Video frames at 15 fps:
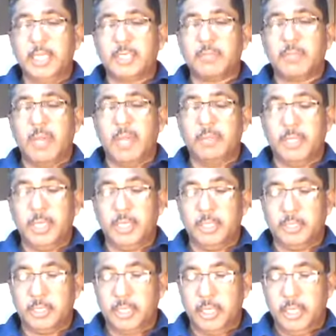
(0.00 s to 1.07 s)
is
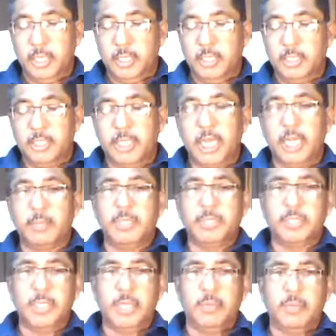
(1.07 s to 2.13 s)
baptized shall be
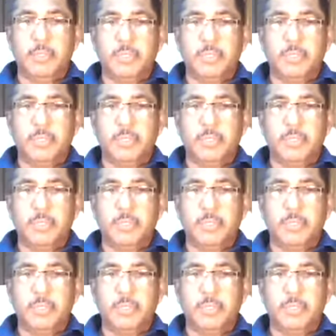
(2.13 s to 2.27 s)
saved.